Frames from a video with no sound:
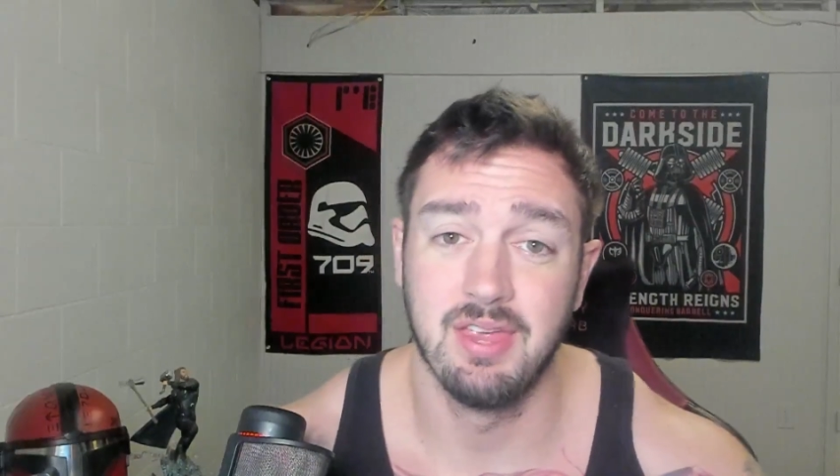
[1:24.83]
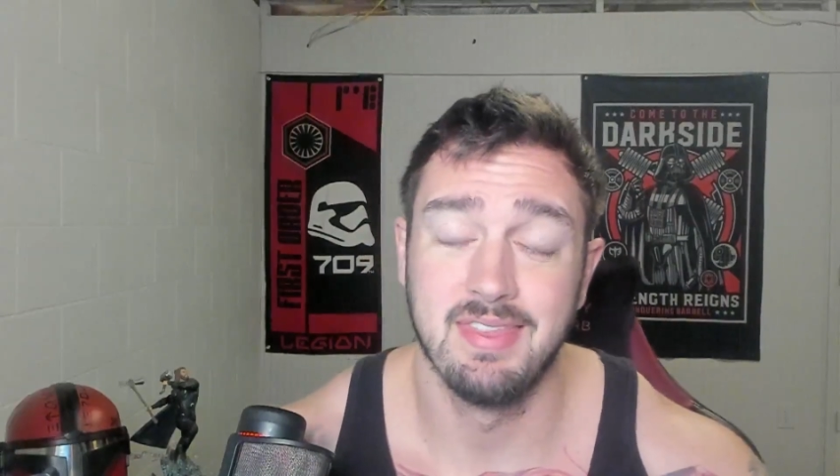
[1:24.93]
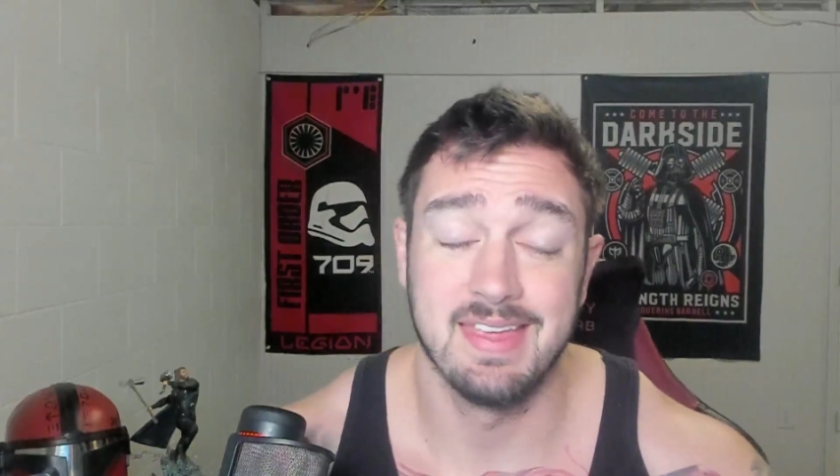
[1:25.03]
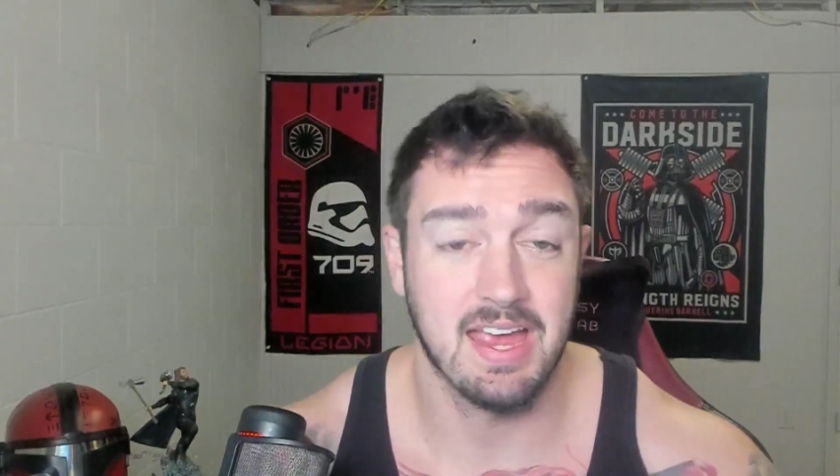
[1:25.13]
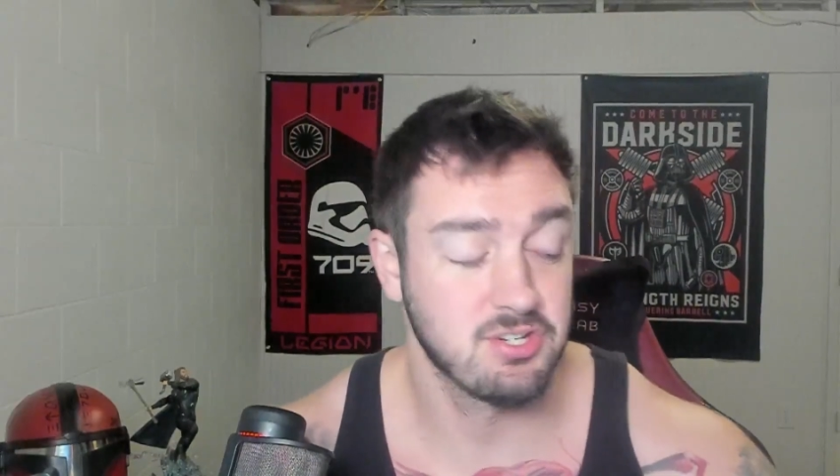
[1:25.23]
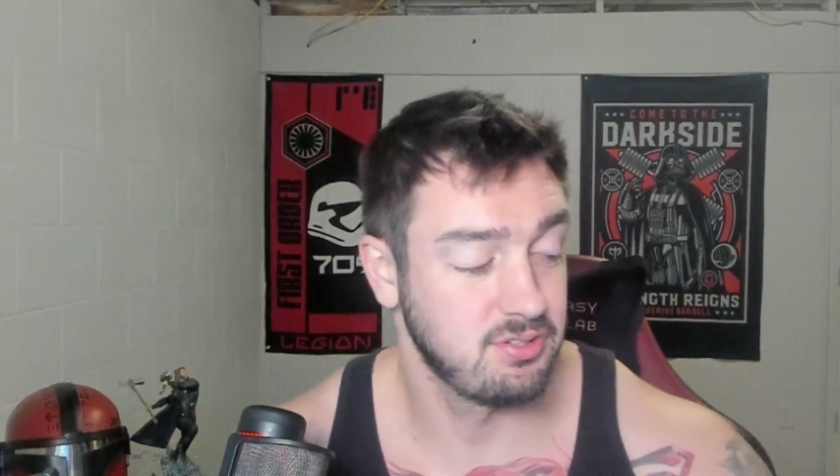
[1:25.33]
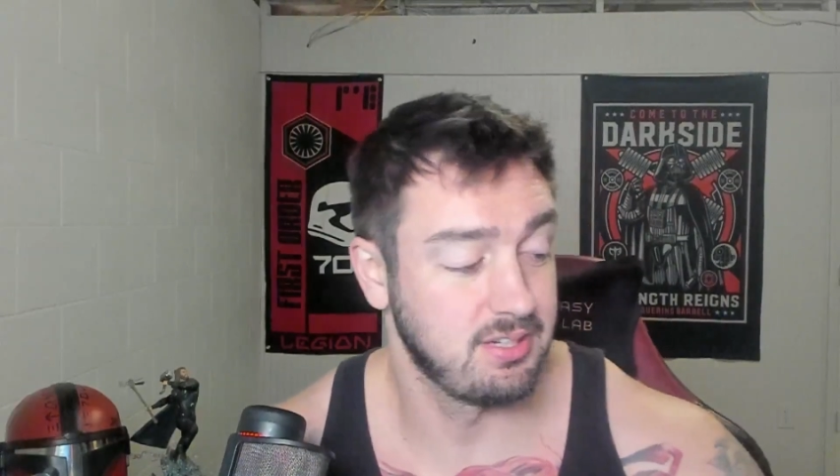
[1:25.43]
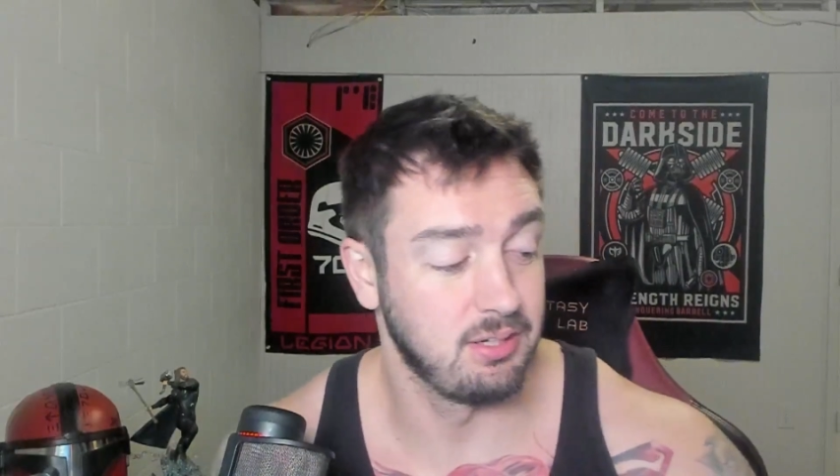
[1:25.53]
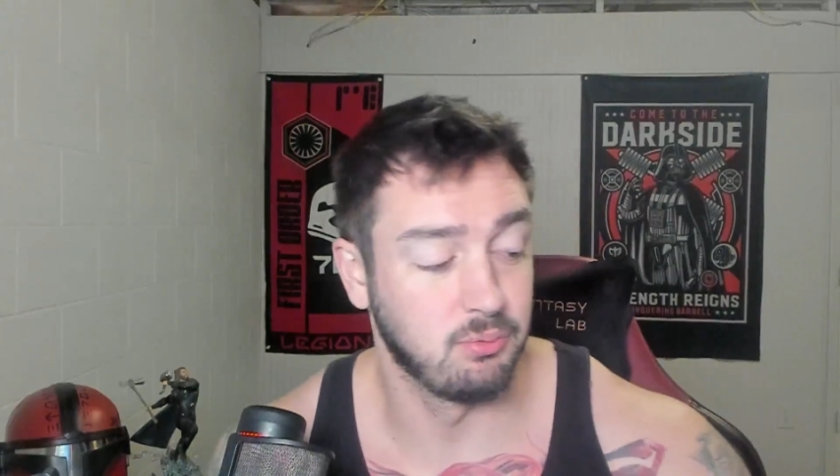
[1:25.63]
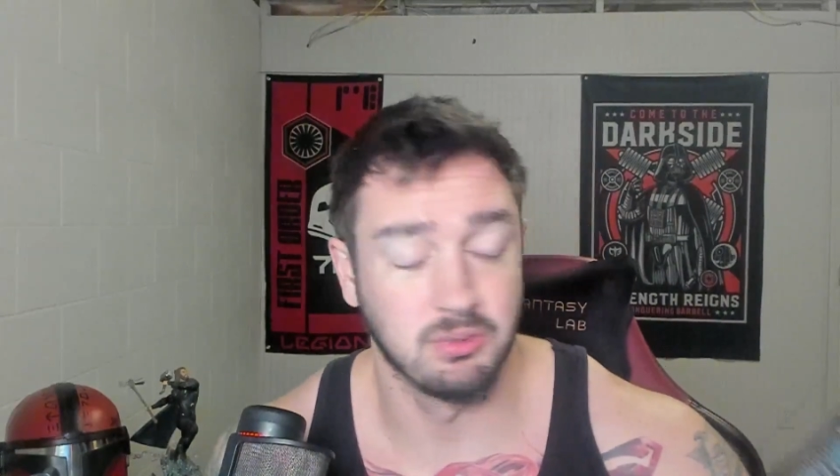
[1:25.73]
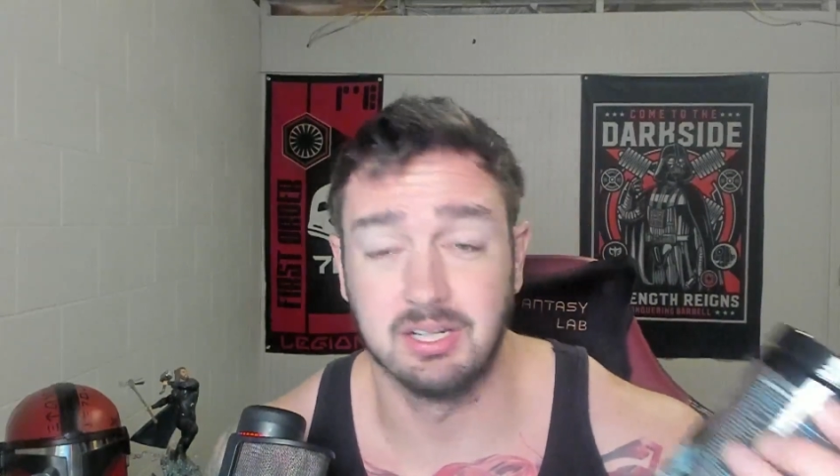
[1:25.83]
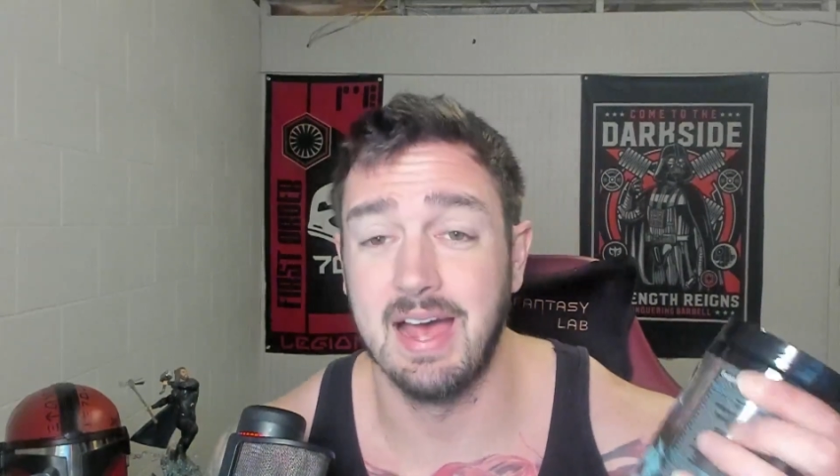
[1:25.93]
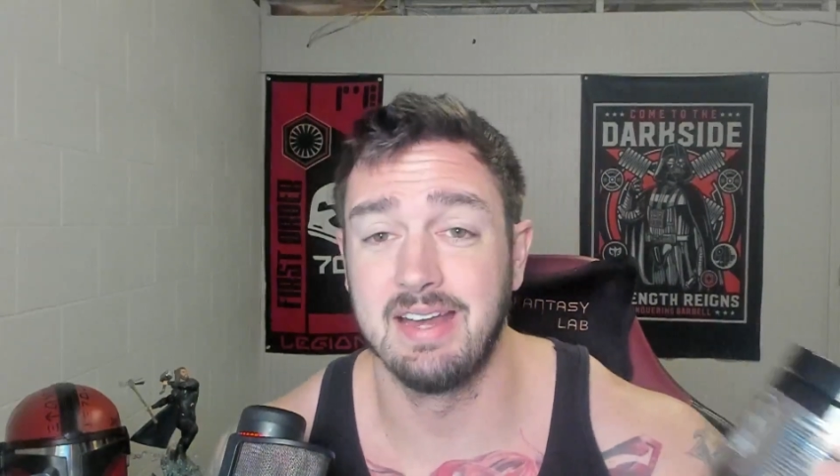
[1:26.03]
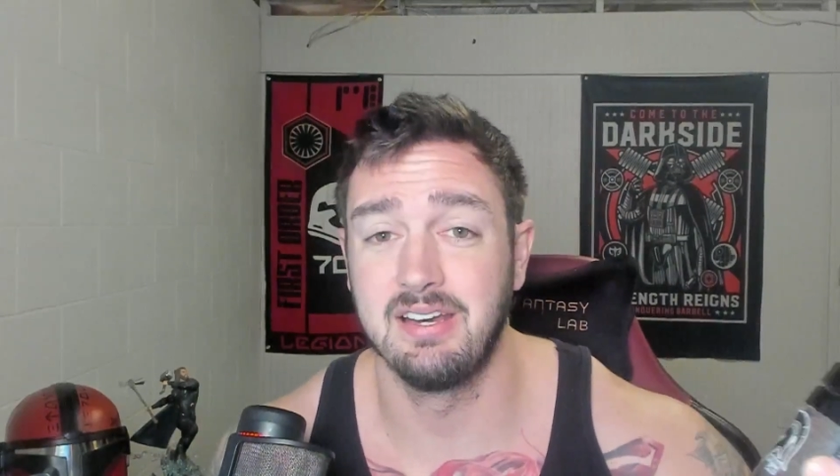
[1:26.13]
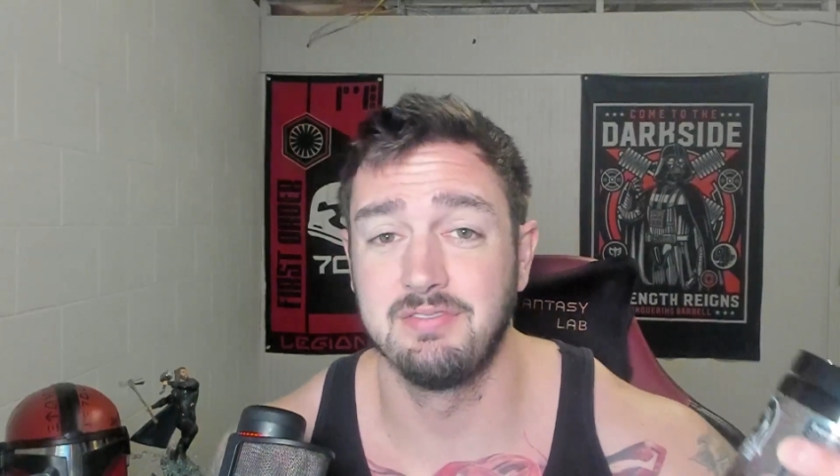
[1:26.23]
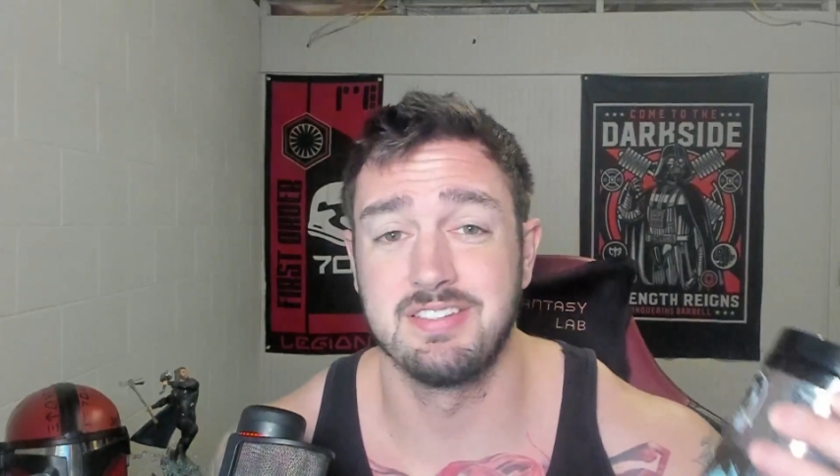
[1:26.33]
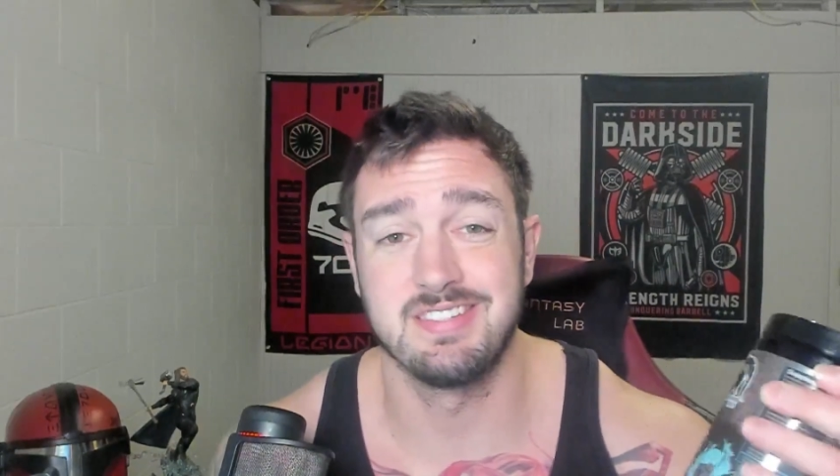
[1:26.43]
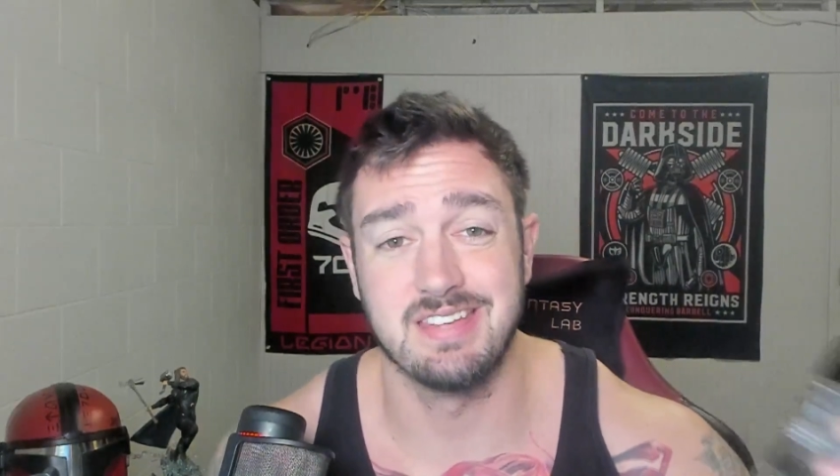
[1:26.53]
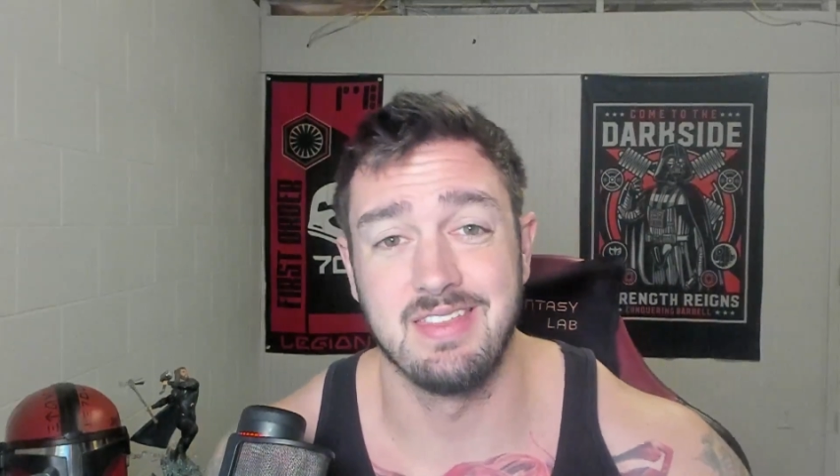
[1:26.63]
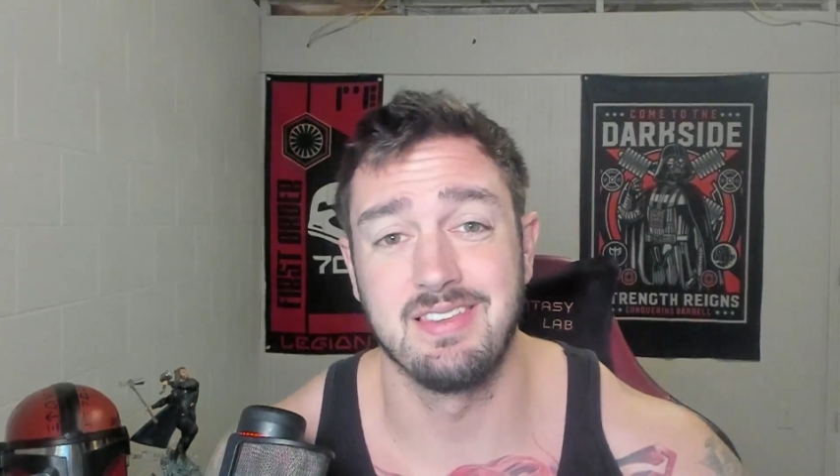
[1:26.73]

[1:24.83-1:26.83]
They actually were kind enough to send